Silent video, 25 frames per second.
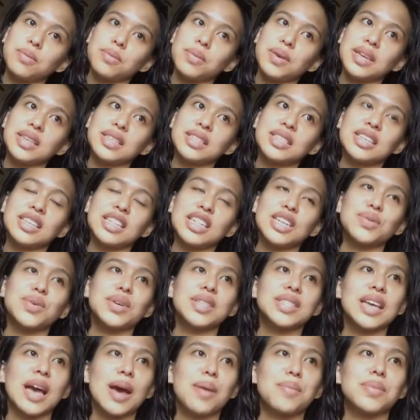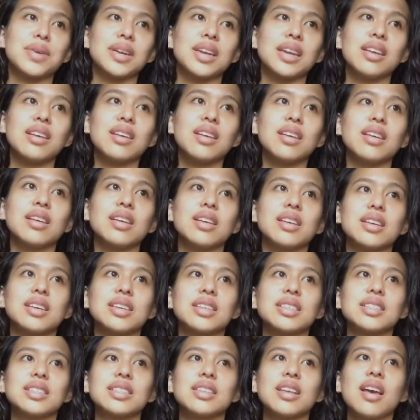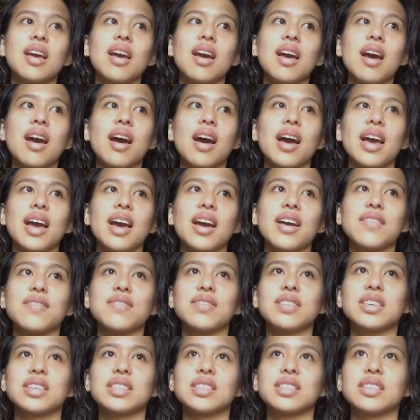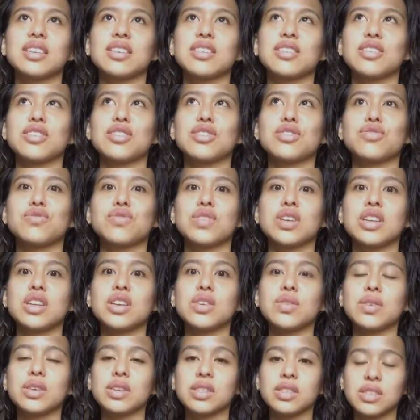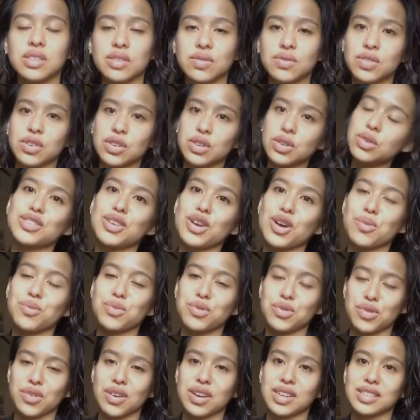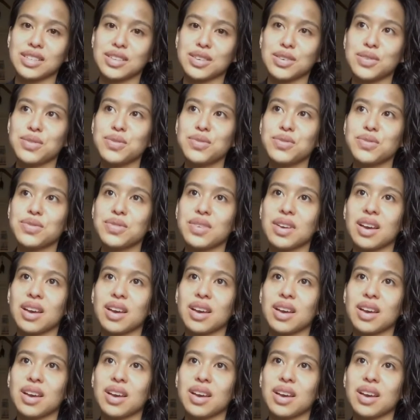Basically what's happening is I have this radio interview called Progressive.